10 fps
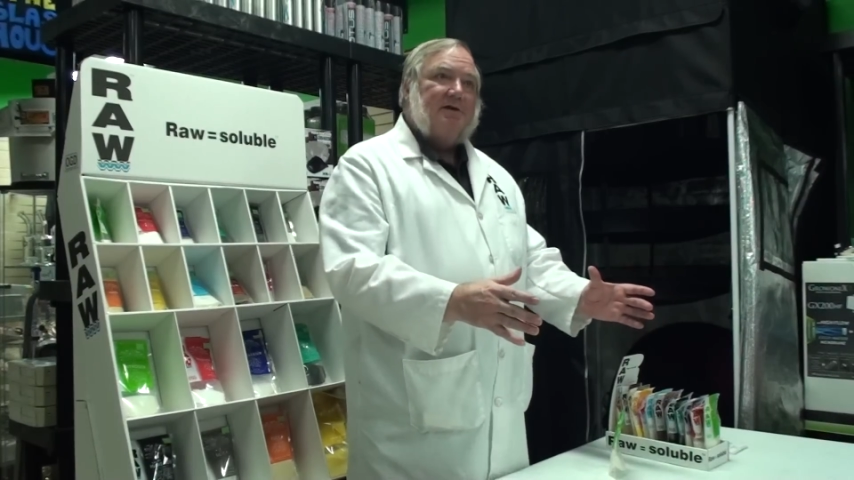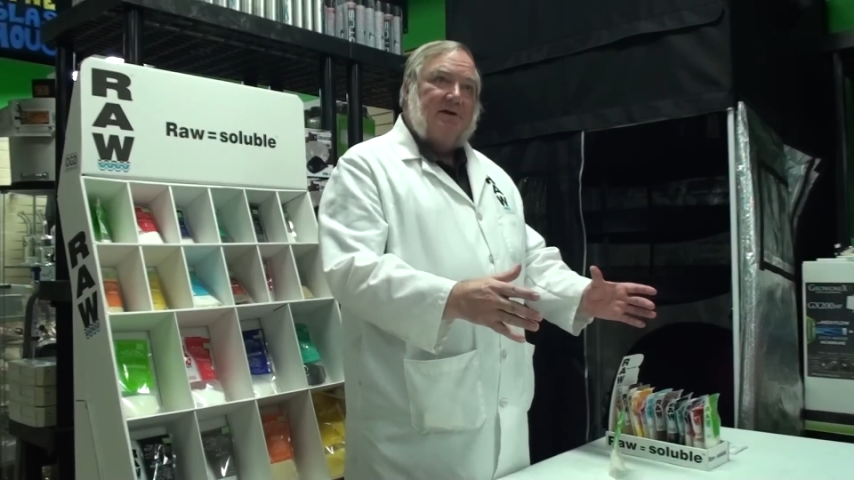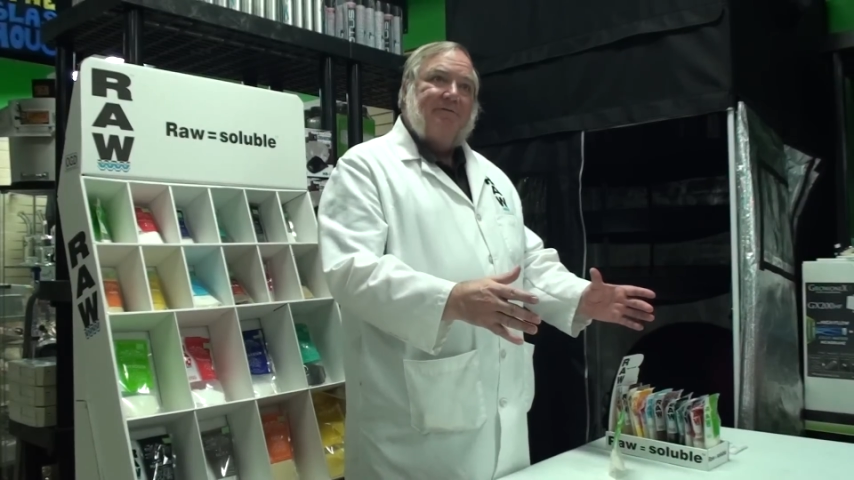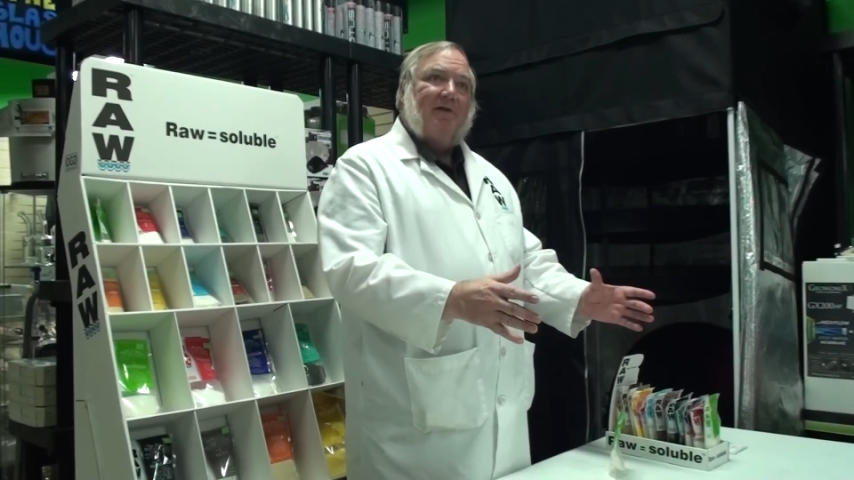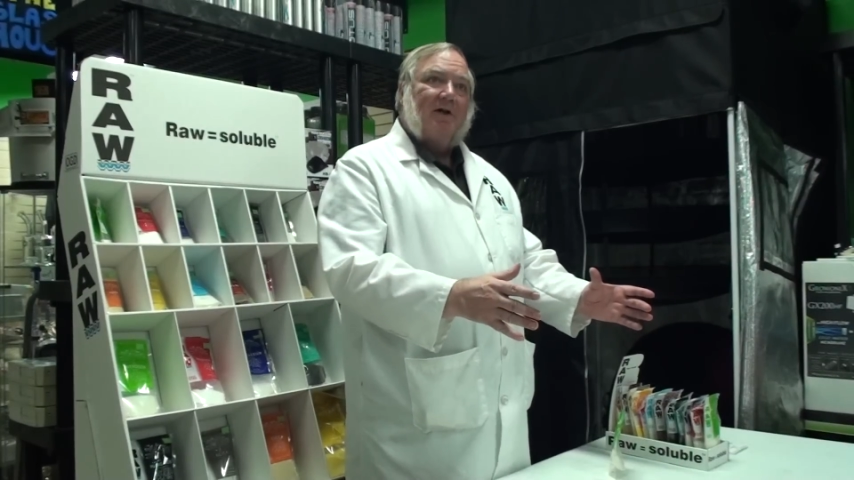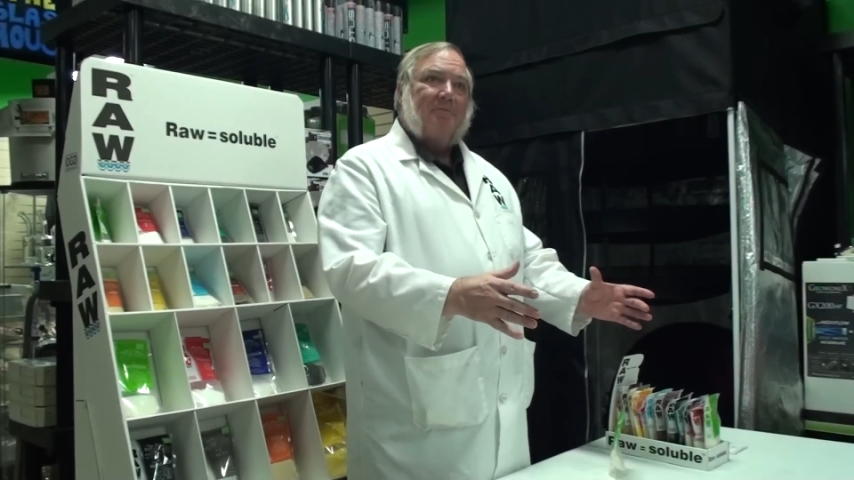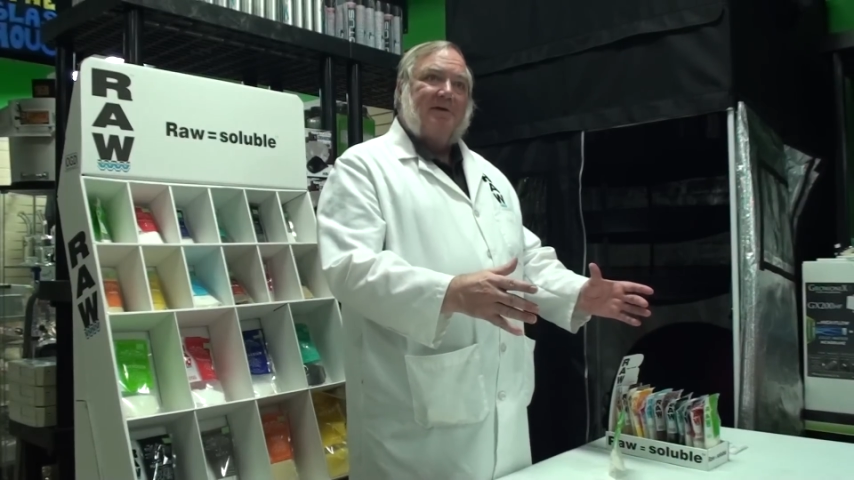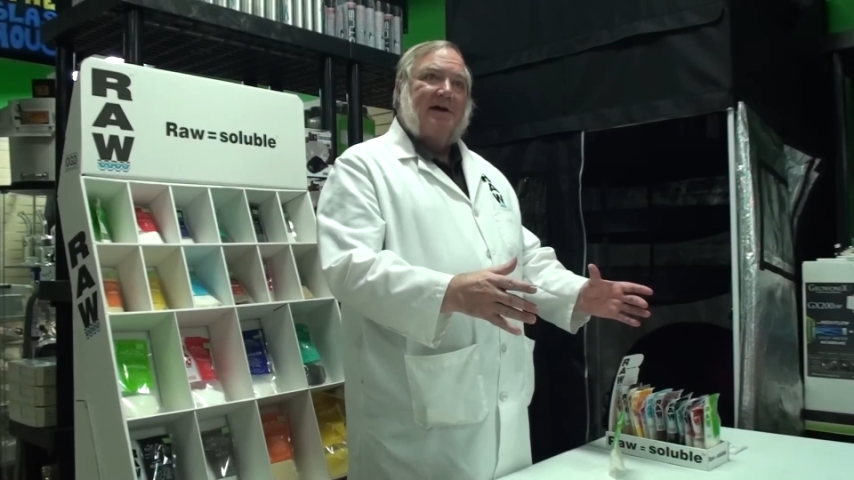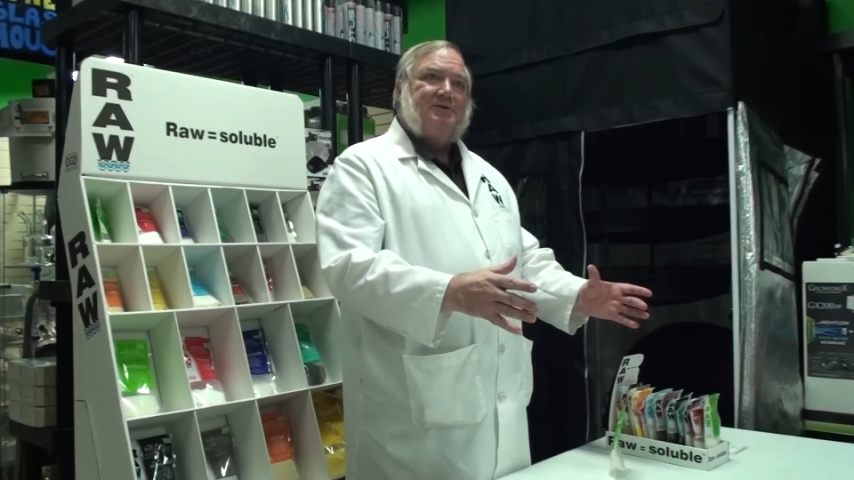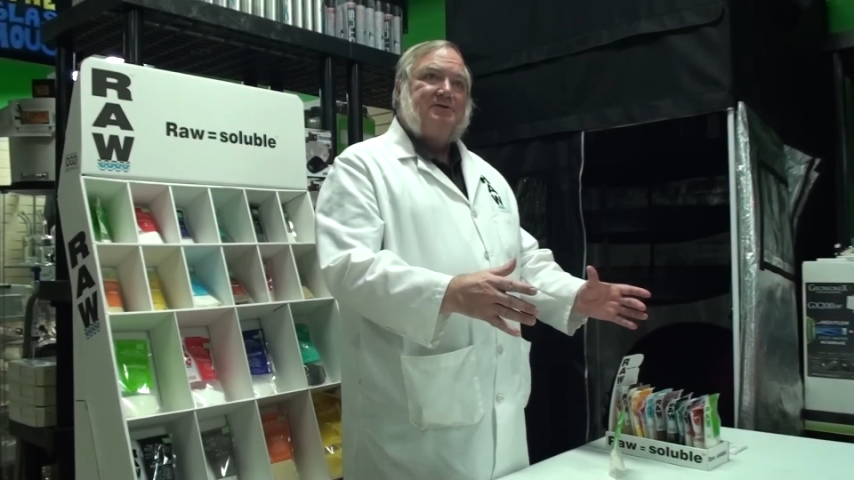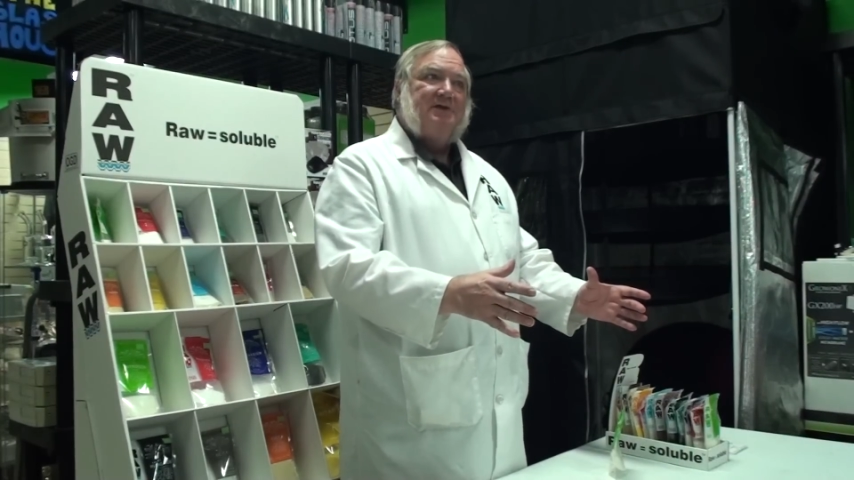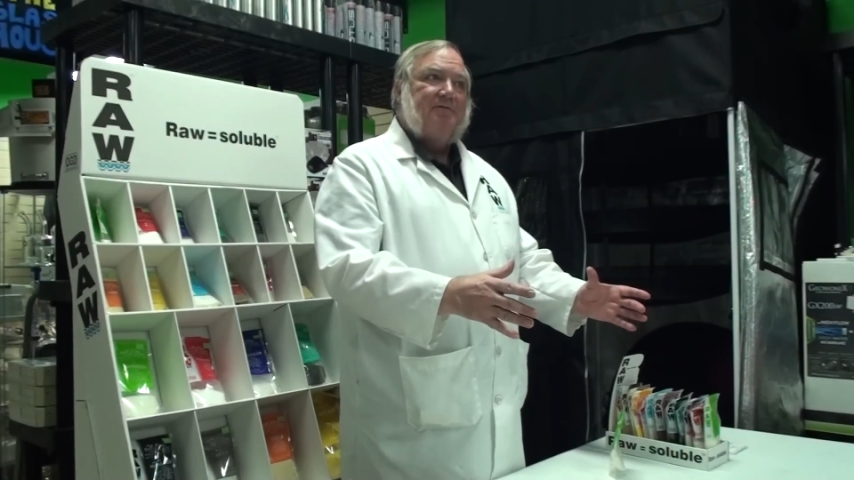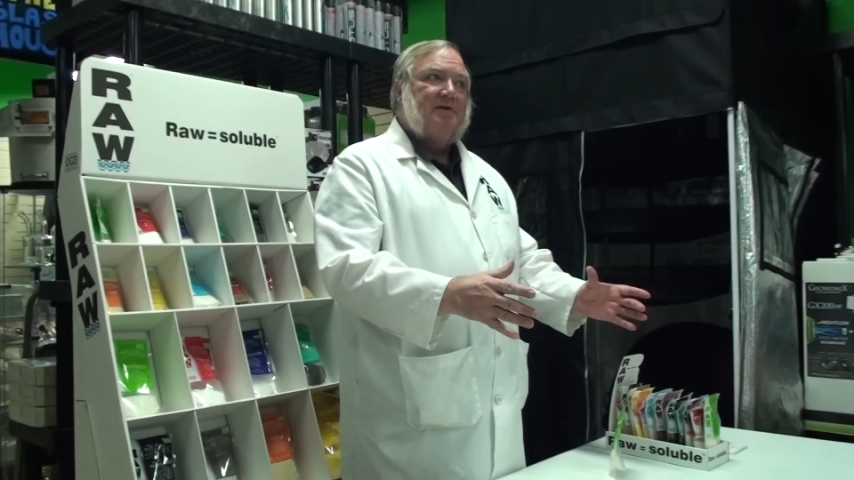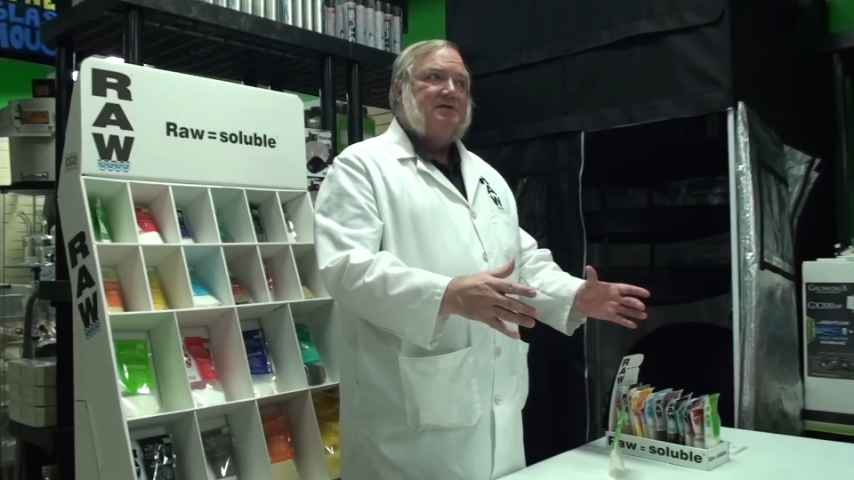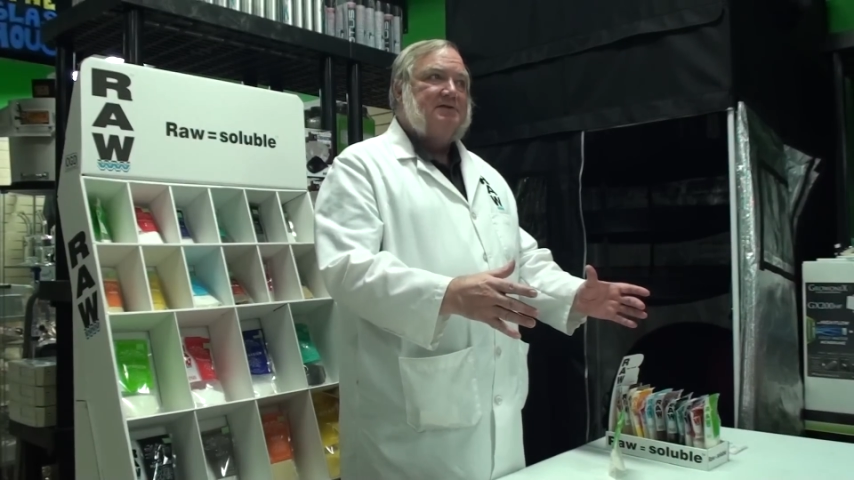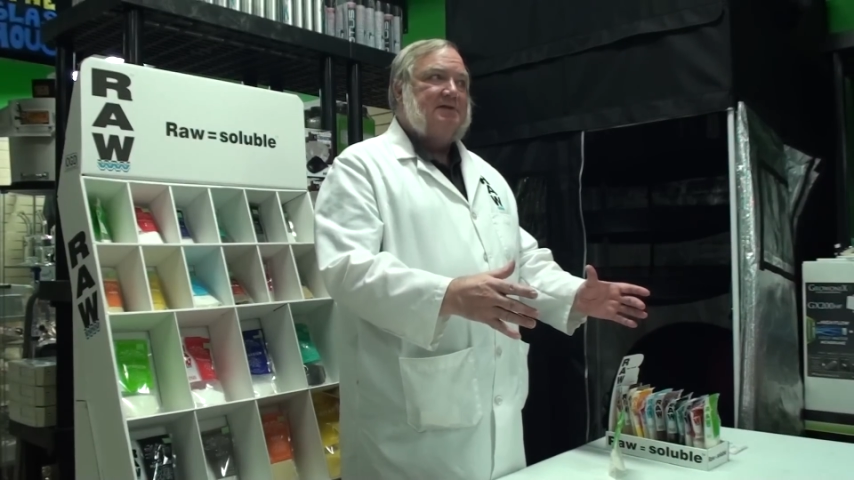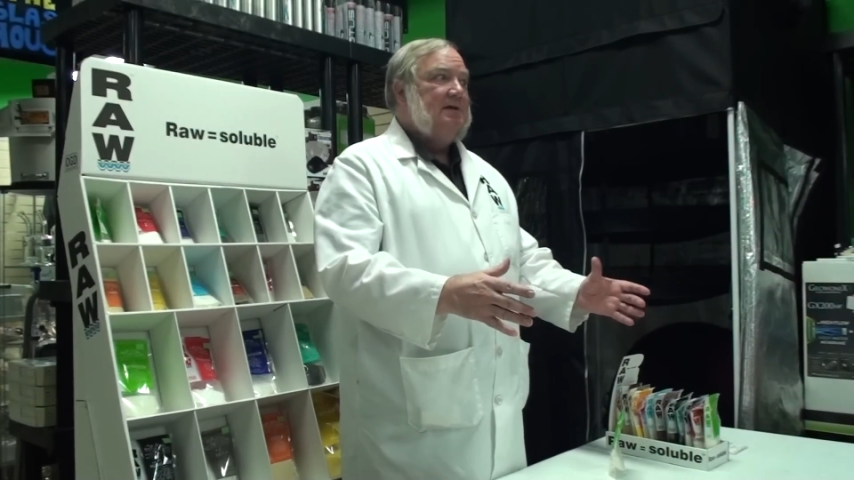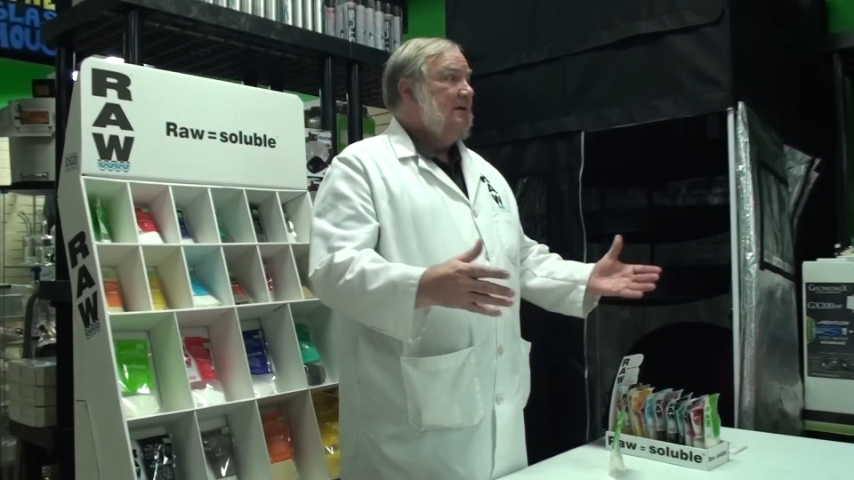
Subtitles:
to develop a nitrogen deficiency.